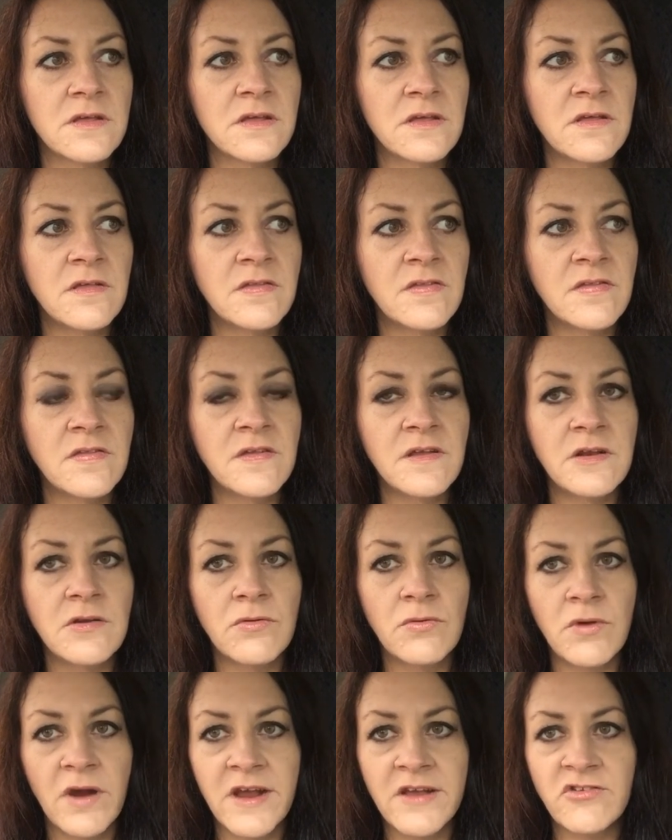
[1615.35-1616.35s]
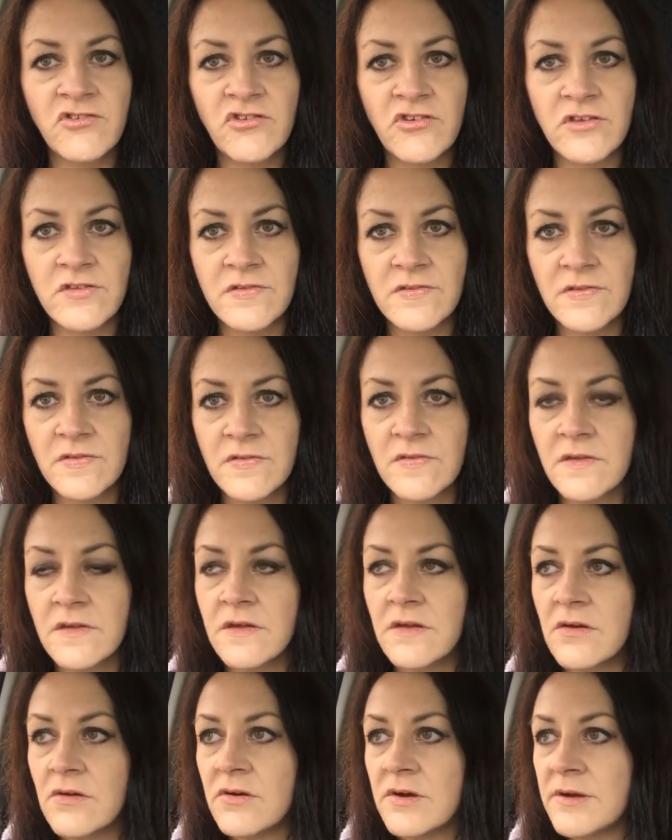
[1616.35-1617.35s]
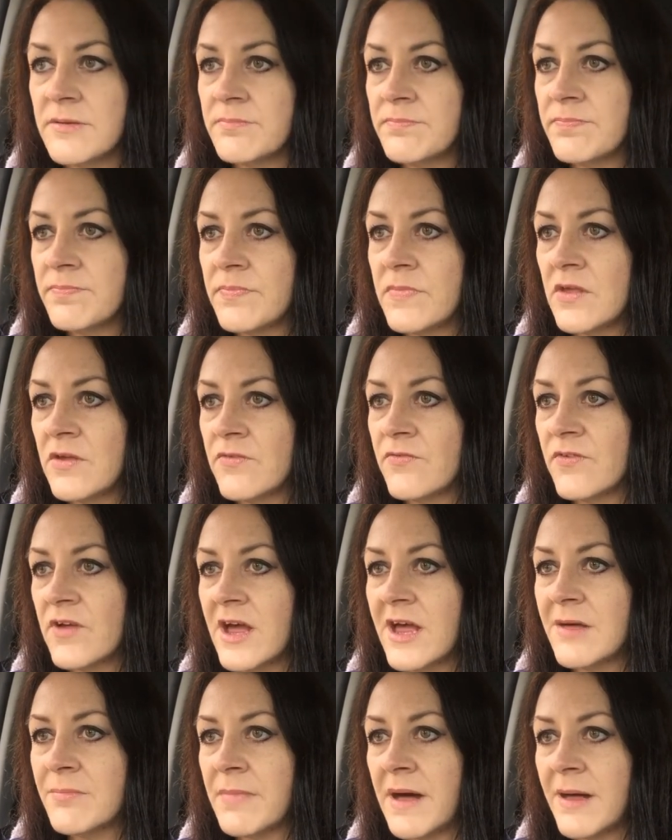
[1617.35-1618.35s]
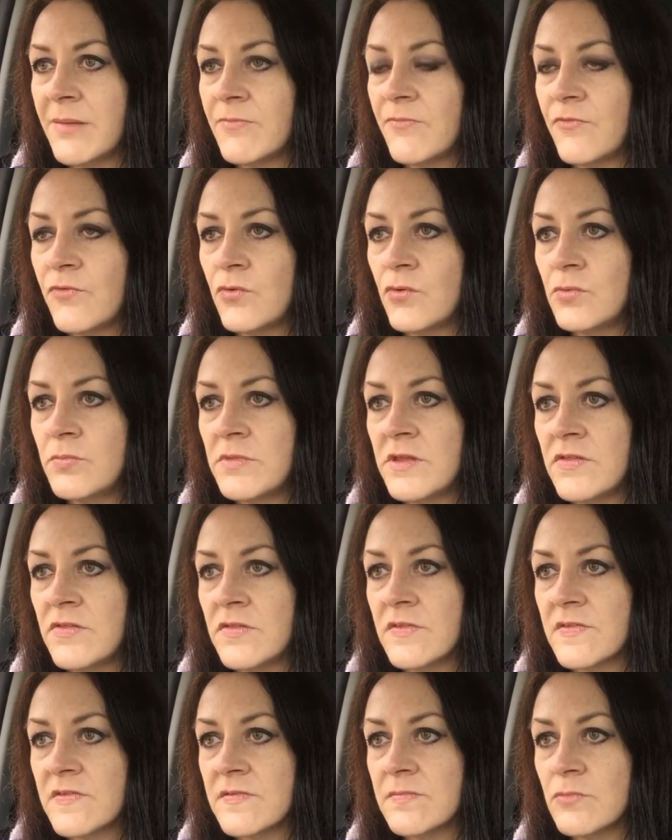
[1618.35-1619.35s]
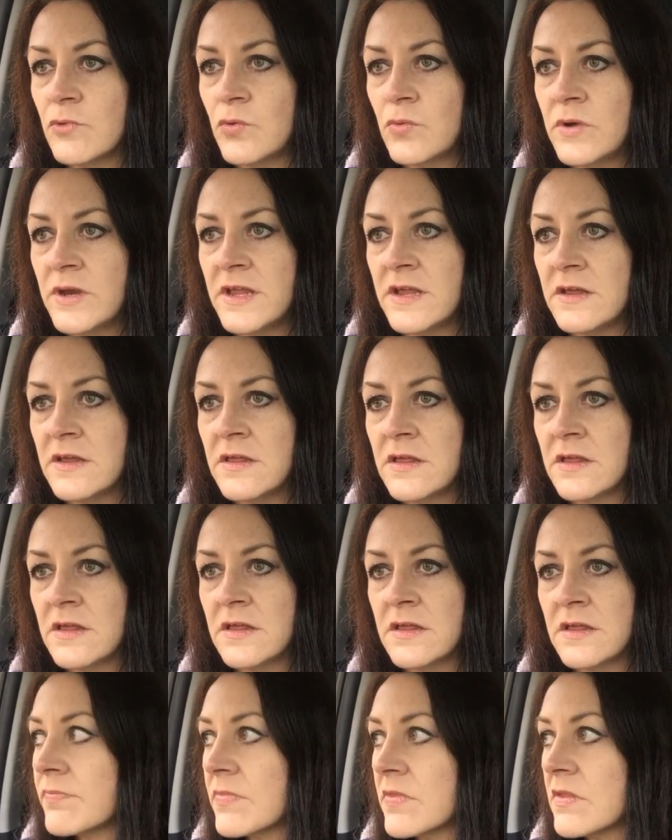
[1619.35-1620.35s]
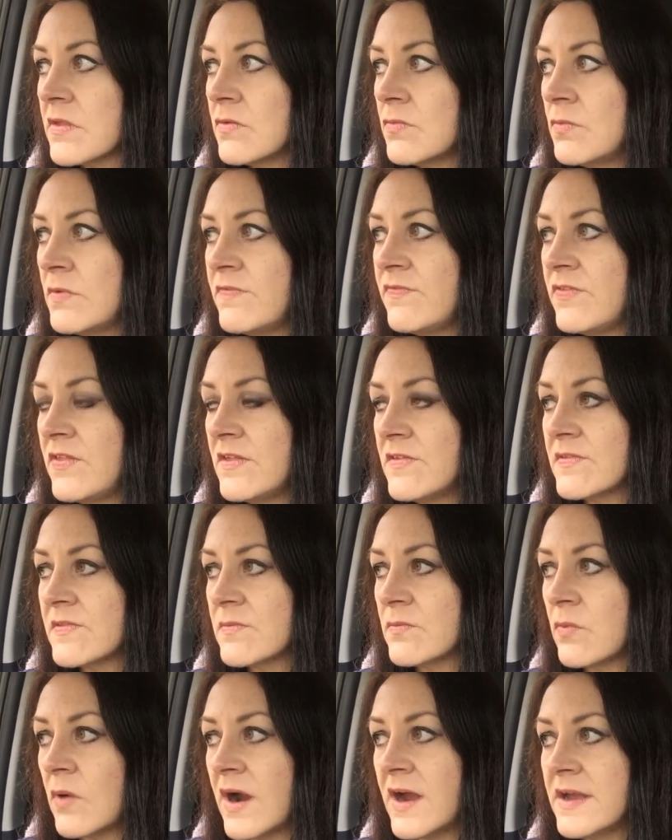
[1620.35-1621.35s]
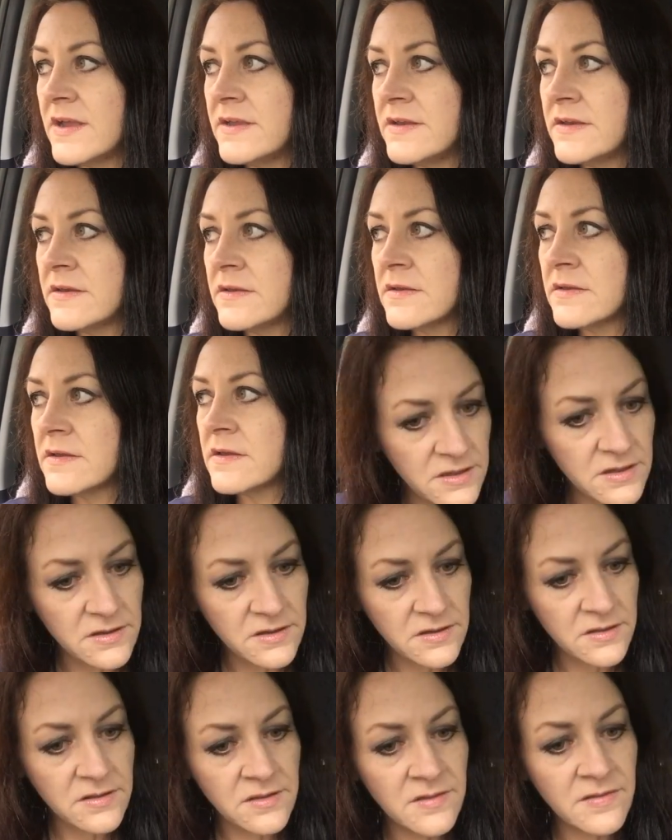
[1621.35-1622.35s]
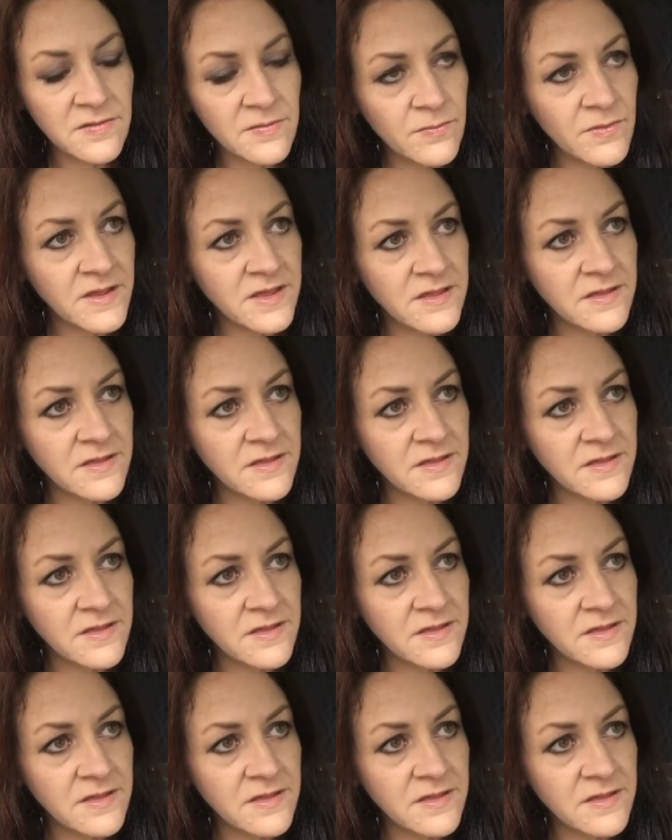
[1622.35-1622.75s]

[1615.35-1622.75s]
considerations that have come up for me this morning with this rain. As we